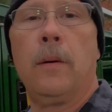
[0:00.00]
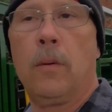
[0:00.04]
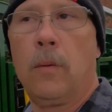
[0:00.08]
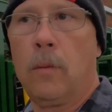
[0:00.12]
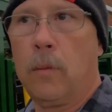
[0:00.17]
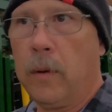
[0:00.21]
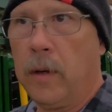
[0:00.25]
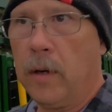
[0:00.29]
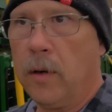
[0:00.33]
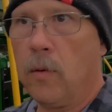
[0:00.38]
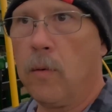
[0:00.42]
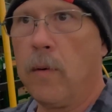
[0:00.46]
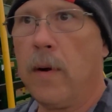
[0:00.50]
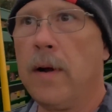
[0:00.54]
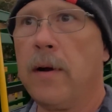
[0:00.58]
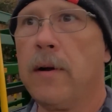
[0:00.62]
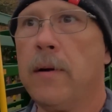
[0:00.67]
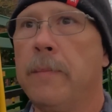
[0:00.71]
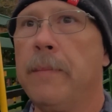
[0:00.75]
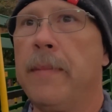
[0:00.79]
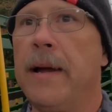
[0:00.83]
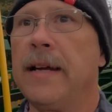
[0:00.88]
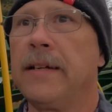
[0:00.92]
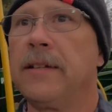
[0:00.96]
Well,
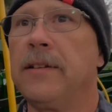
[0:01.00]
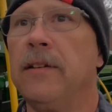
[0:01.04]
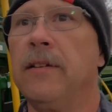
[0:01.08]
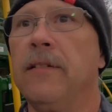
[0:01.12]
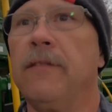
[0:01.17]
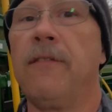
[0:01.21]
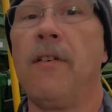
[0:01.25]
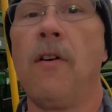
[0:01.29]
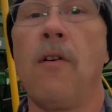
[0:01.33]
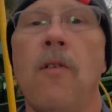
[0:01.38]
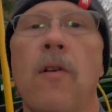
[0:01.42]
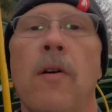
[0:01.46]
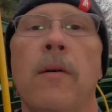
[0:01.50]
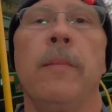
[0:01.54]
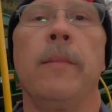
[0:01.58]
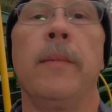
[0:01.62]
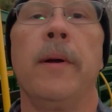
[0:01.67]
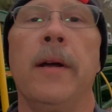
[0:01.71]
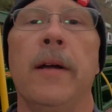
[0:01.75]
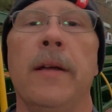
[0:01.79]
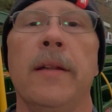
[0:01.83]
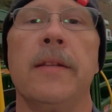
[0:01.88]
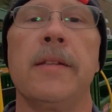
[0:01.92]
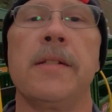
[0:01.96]
welcome back to the farm.
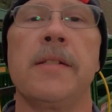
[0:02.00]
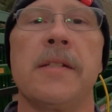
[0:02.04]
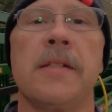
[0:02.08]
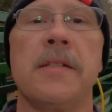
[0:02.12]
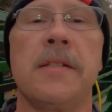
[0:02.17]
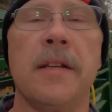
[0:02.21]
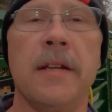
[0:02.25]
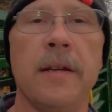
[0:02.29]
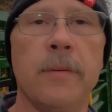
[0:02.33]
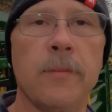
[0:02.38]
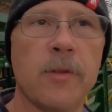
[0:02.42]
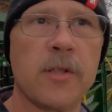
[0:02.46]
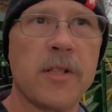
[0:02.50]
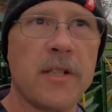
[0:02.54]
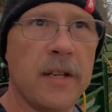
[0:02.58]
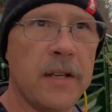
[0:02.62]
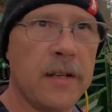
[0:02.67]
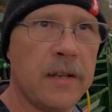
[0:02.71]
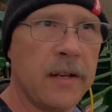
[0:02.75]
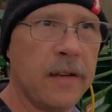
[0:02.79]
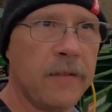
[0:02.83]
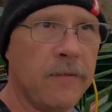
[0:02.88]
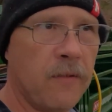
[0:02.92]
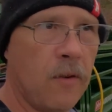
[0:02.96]
This is Tim with
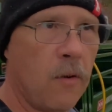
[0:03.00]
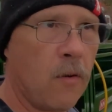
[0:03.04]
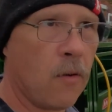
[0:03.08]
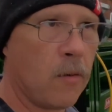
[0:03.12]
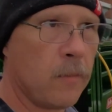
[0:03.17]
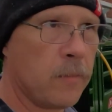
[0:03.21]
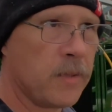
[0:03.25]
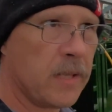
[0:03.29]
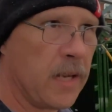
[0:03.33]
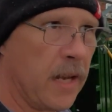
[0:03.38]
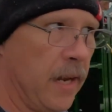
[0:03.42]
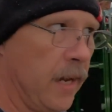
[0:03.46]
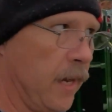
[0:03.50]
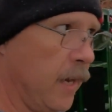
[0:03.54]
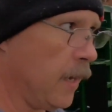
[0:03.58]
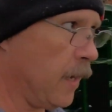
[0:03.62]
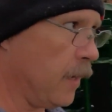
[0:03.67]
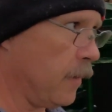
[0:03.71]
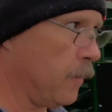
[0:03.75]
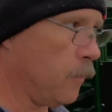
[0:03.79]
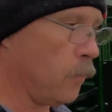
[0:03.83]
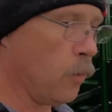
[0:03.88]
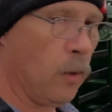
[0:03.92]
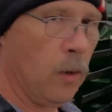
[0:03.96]
C&D Farms,
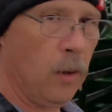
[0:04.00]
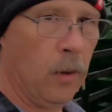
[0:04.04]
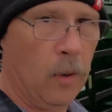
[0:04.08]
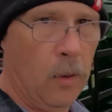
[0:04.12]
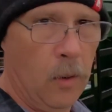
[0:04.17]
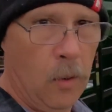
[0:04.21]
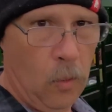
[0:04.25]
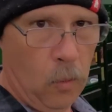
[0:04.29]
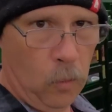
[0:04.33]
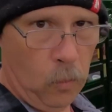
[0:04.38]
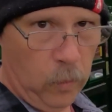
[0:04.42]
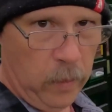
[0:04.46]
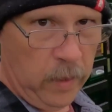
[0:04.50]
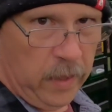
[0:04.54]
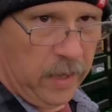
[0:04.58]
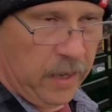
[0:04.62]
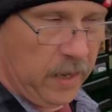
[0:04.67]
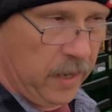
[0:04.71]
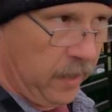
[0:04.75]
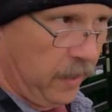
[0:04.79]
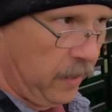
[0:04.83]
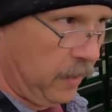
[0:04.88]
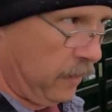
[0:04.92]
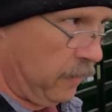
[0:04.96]
and
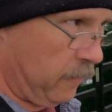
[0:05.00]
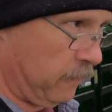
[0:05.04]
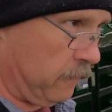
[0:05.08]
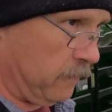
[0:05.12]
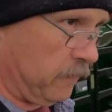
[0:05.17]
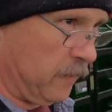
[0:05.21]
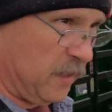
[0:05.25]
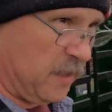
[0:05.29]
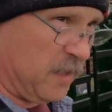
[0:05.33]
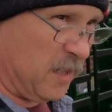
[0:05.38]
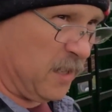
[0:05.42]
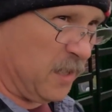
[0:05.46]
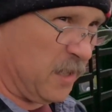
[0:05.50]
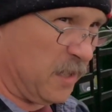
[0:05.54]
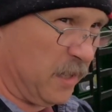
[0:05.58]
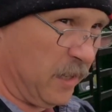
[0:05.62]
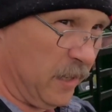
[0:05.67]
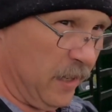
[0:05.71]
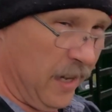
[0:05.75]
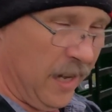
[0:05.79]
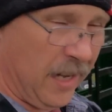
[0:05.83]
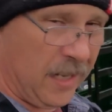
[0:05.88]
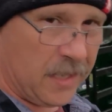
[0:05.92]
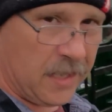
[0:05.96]
this is the
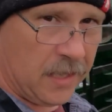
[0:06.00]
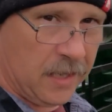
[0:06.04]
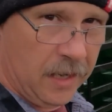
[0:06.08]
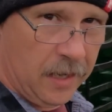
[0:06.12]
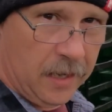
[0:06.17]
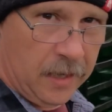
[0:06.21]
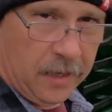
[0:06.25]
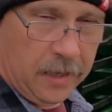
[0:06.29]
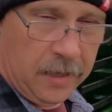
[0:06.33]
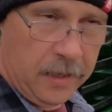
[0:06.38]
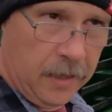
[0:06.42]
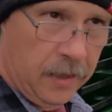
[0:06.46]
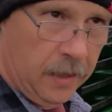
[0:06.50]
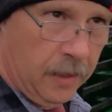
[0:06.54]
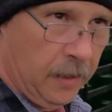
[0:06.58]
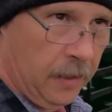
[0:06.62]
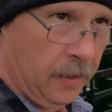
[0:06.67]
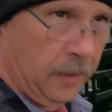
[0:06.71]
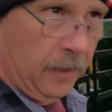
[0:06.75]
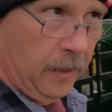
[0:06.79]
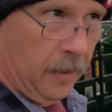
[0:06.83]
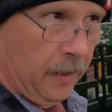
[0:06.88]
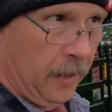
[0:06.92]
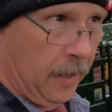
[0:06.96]
next day.
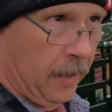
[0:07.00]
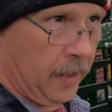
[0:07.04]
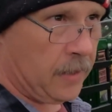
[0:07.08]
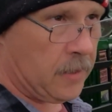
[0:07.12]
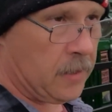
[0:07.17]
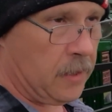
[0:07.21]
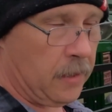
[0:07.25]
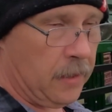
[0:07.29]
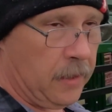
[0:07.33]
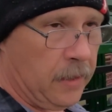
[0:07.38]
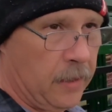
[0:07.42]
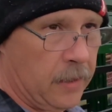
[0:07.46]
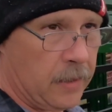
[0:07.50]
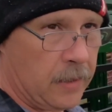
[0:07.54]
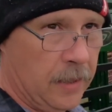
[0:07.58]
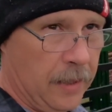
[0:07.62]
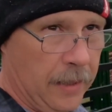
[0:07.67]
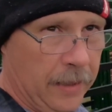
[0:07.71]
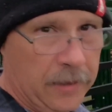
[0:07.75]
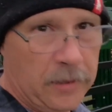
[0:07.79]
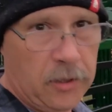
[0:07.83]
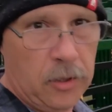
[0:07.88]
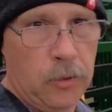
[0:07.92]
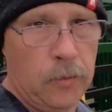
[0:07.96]
Actually, it's
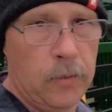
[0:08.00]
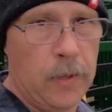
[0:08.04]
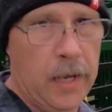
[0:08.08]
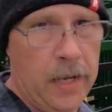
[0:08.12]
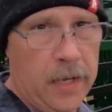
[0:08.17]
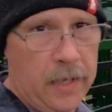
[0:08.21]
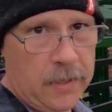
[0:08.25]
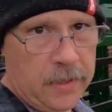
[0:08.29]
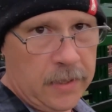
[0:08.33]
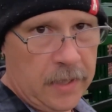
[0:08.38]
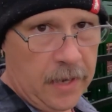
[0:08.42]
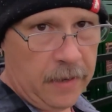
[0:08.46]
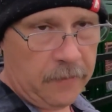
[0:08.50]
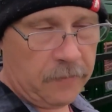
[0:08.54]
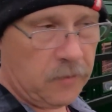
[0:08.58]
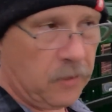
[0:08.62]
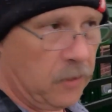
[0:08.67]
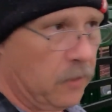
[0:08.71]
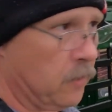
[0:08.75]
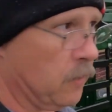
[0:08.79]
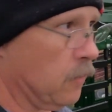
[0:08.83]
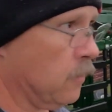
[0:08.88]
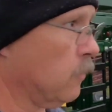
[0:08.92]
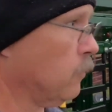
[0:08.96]
like 2 days
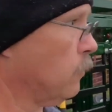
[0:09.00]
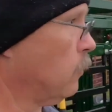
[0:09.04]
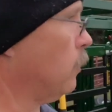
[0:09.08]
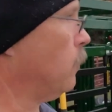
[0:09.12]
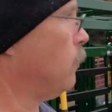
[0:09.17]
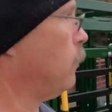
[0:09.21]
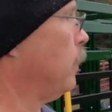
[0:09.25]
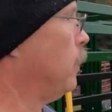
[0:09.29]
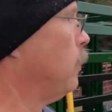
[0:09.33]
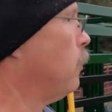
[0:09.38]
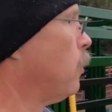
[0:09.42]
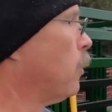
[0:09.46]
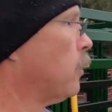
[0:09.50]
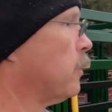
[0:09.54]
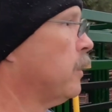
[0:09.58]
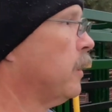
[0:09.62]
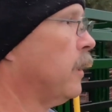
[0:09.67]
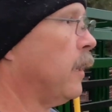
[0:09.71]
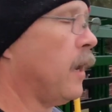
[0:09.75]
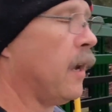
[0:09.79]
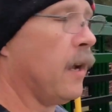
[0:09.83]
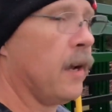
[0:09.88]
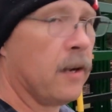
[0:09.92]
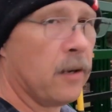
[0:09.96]
after when we worked the
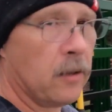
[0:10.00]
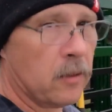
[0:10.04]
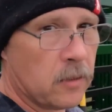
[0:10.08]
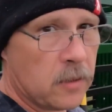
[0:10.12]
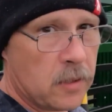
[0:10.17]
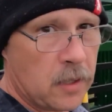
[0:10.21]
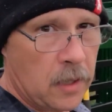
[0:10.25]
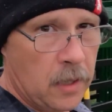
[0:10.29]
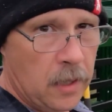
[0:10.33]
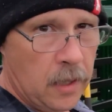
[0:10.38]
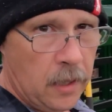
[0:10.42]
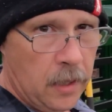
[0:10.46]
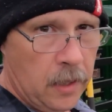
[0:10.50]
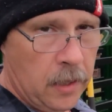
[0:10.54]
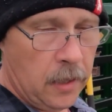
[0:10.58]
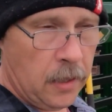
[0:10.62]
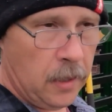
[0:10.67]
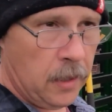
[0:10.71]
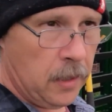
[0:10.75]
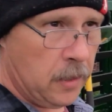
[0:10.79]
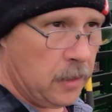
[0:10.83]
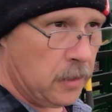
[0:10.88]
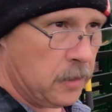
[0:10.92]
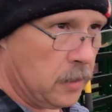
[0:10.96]
cows.
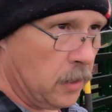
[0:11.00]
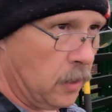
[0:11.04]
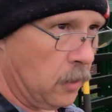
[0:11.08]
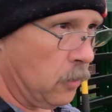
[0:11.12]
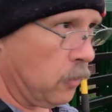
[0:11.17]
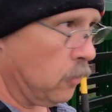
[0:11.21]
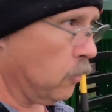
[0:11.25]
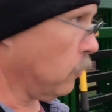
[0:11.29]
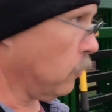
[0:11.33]
So